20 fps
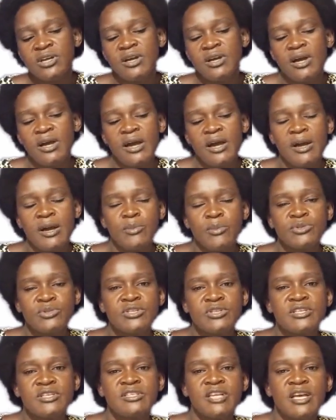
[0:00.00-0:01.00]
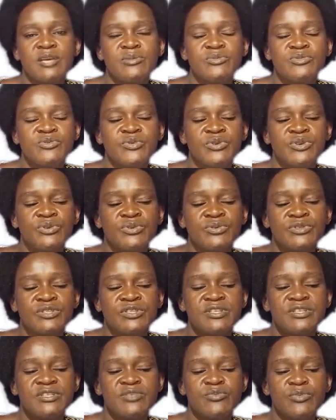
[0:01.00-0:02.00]
most of the times we
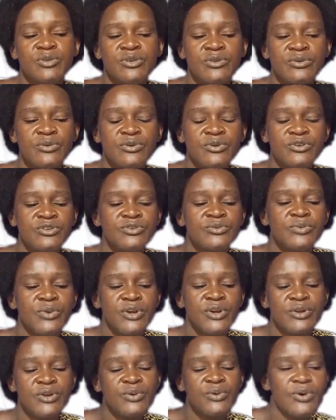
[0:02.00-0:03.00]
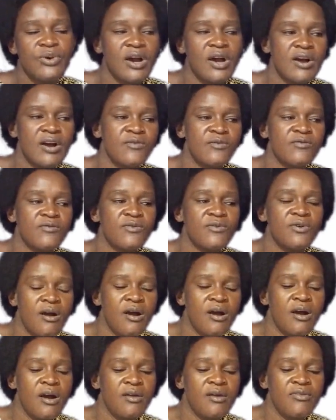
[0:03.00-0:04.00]
use this method when you have
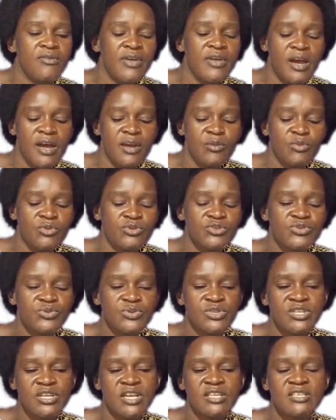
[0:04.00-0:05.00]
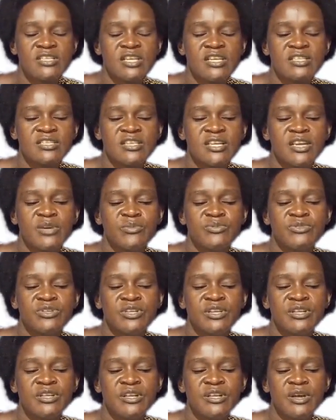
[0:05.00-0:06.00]
the animals which are just
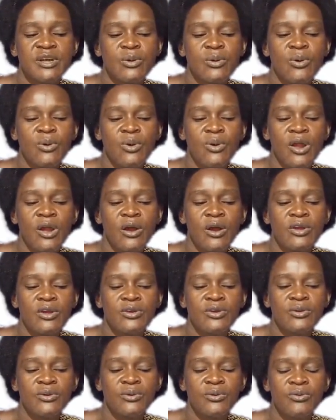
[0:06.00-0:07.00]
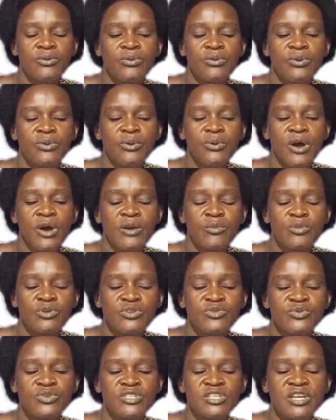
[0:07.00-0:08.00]
kept in the collar, the
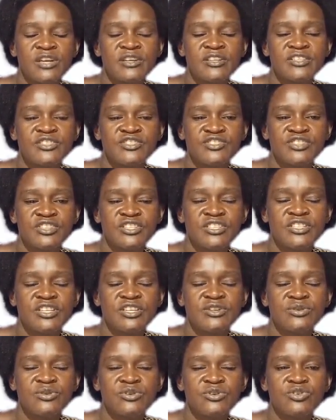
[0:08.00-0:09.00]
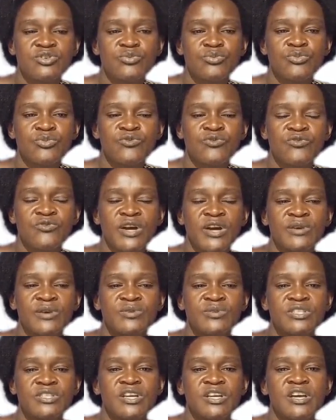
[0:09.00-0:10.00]
animals which are restricted not to move
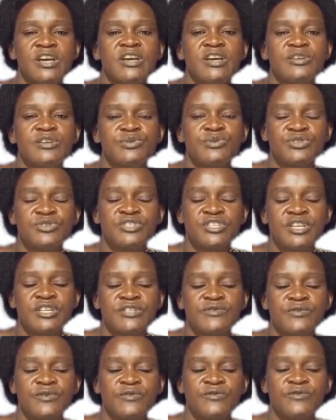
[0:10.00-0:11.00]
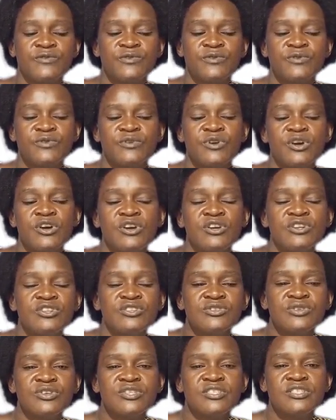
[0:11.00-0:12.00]
out to search for food.
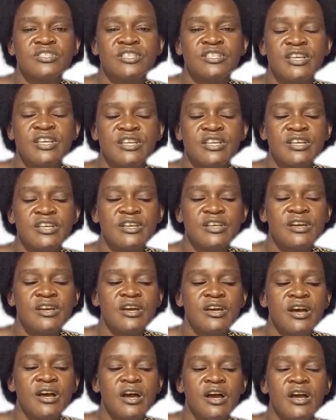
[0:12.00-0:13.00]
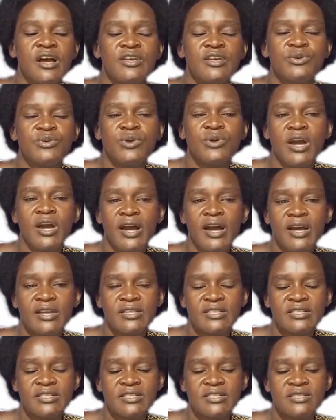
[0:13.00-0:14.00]
So instead, you
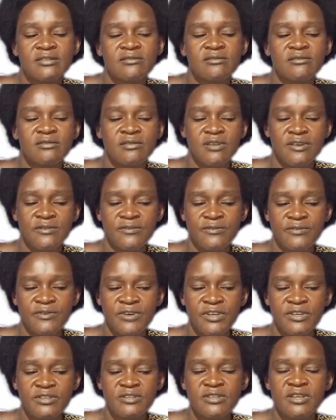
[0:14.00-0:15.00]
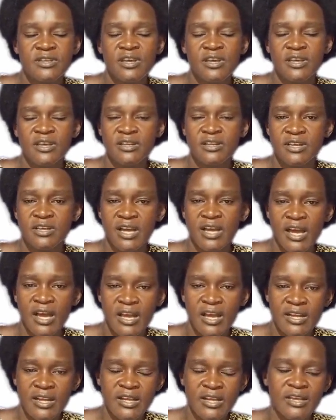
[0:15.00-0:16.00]
cut the feeds and
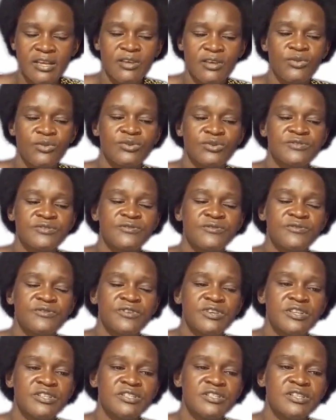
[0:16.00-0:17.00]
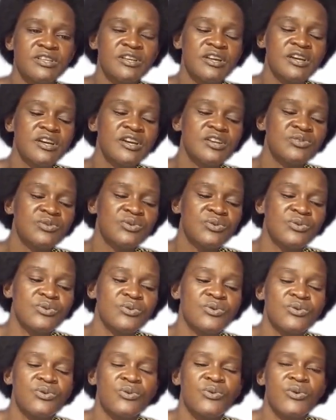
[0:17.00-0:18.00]
carry those feeds
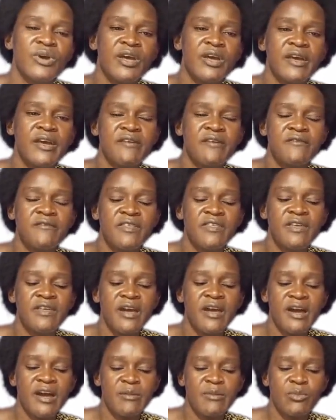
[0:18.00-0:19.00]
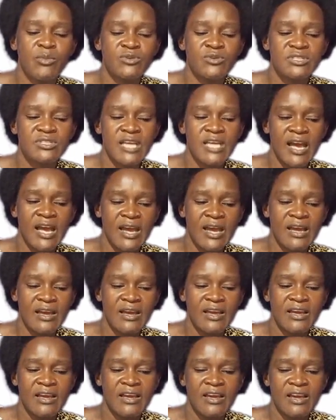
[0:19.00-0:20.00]
to wherever the animals are.
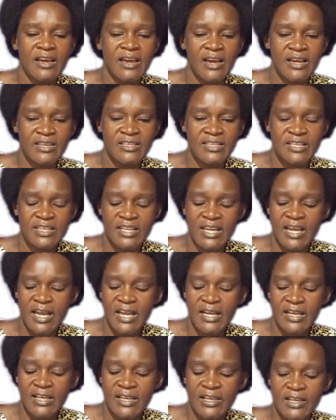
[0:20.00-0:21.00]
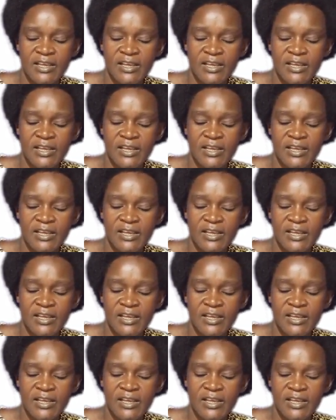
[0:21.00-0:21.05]
Cut and carry.